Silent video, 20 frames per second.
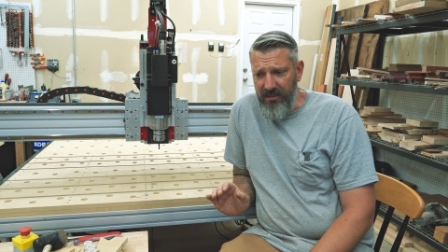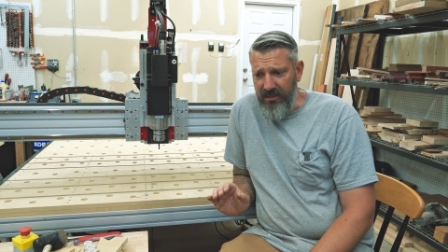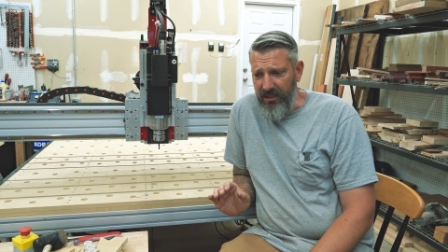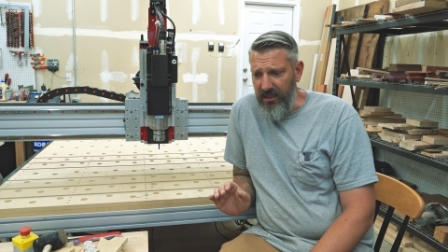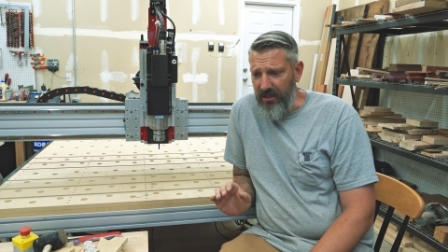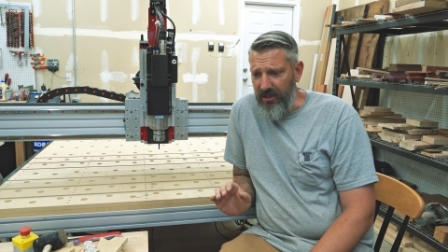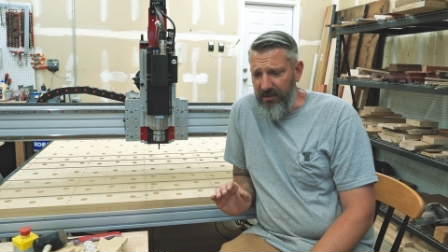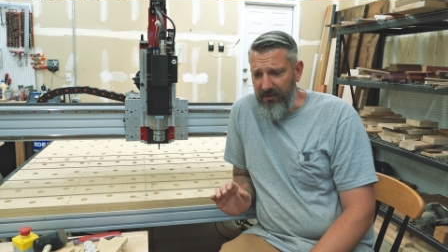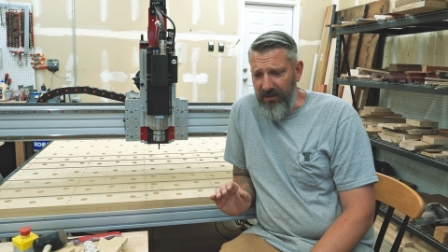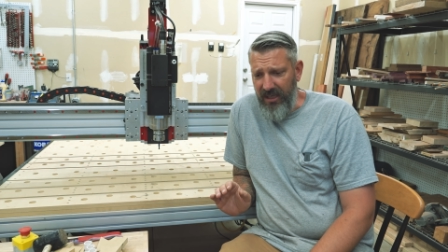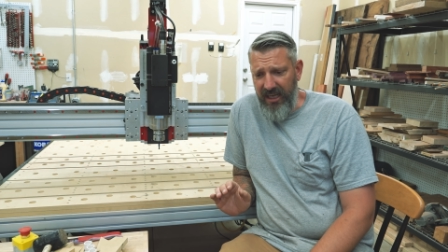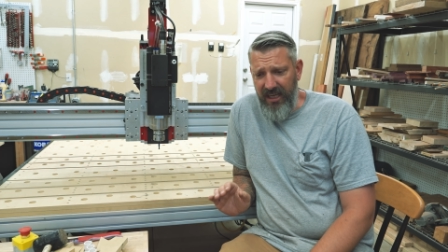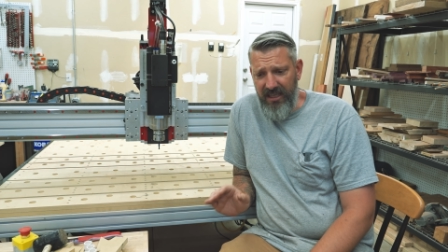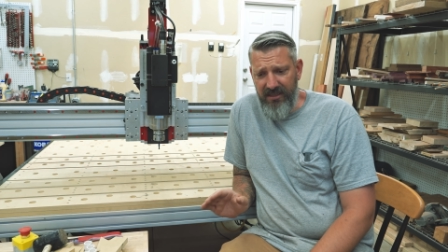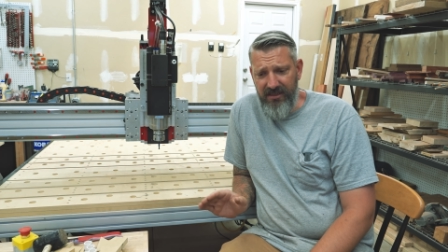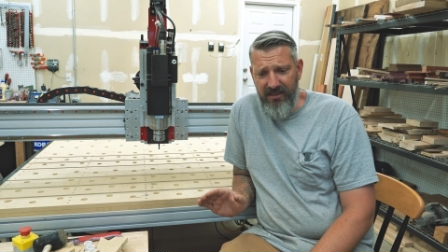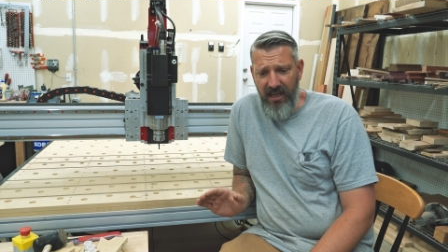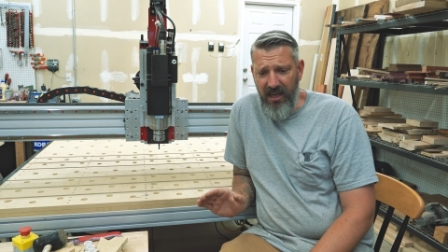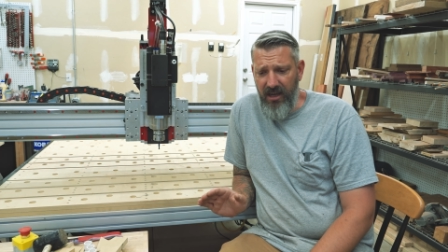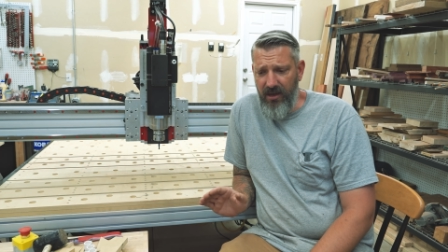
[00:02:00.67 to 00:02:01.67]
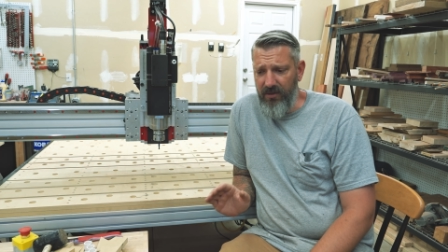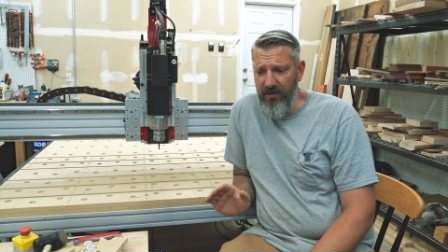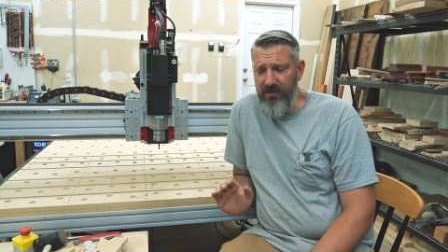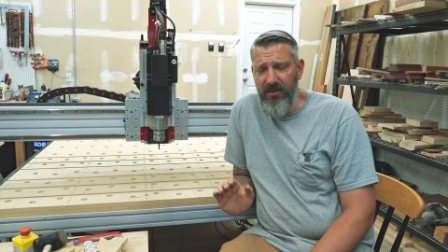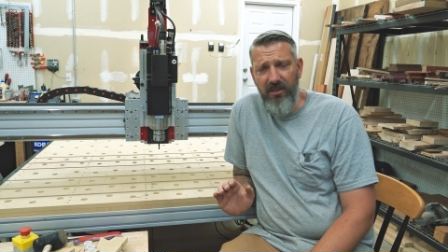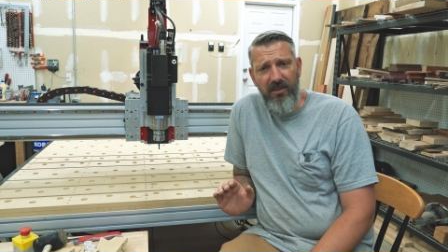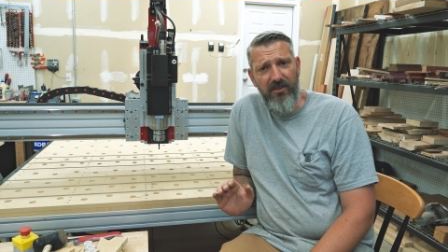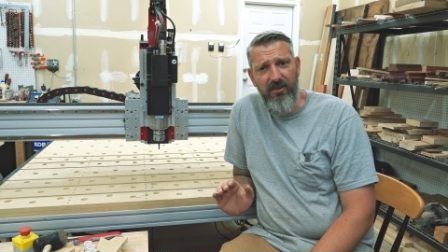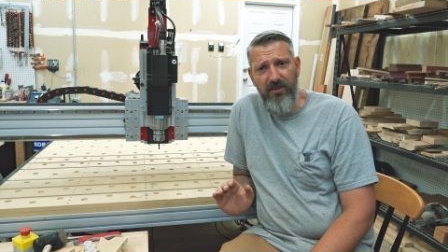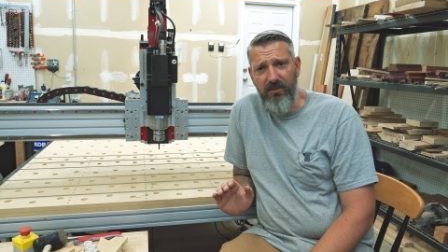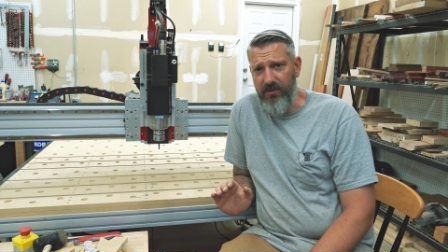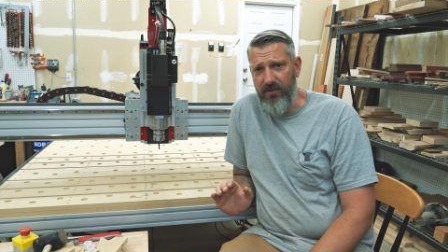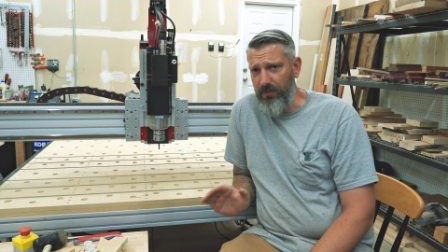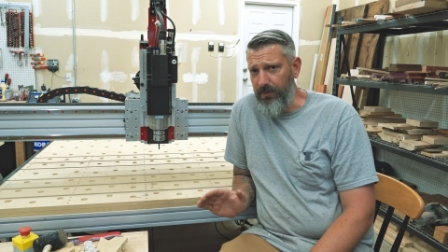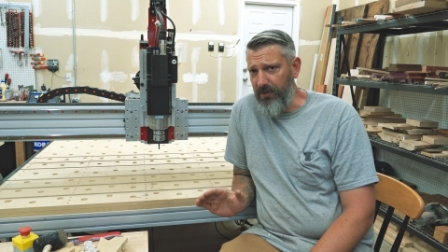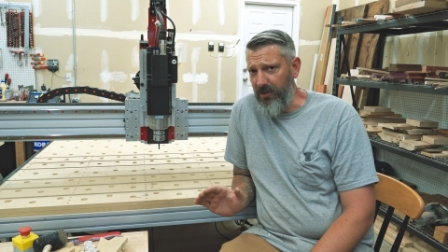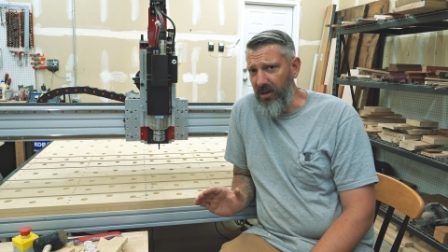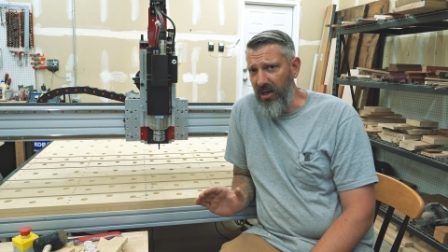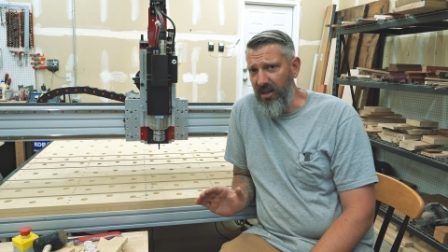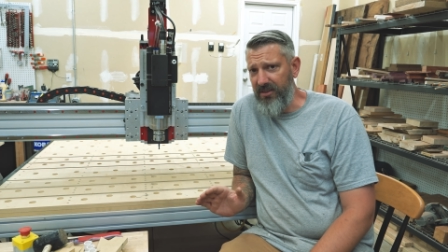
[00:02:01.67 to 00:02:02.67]
uh, hands down,
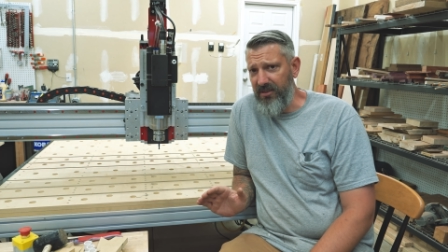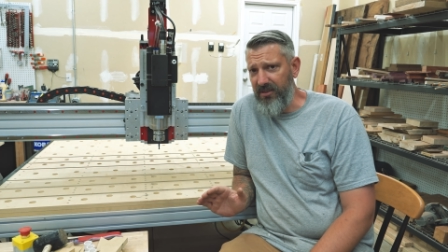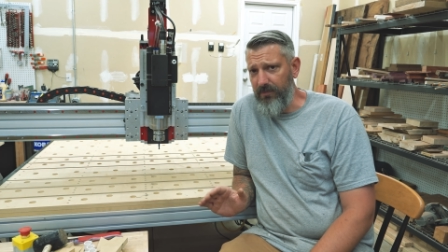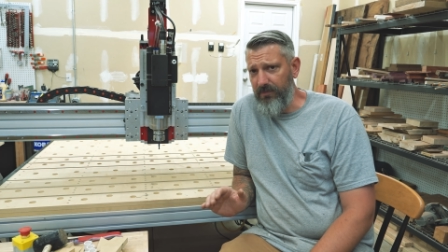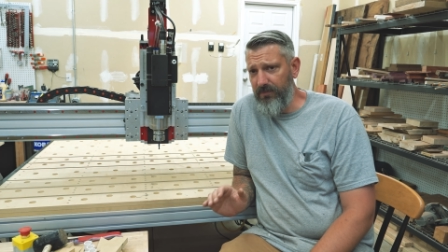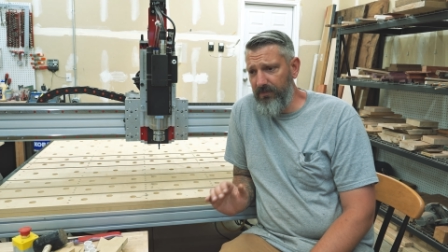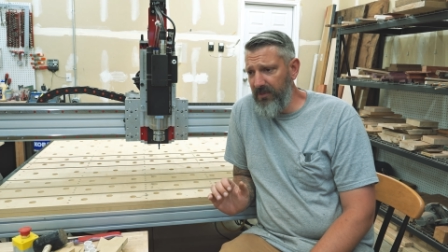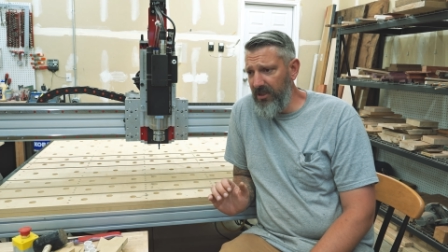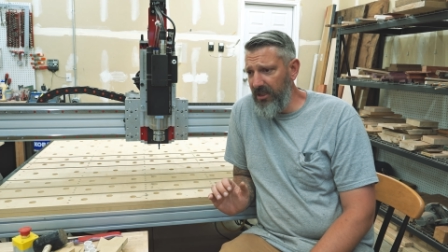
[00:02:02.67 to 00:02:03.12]
super awesome.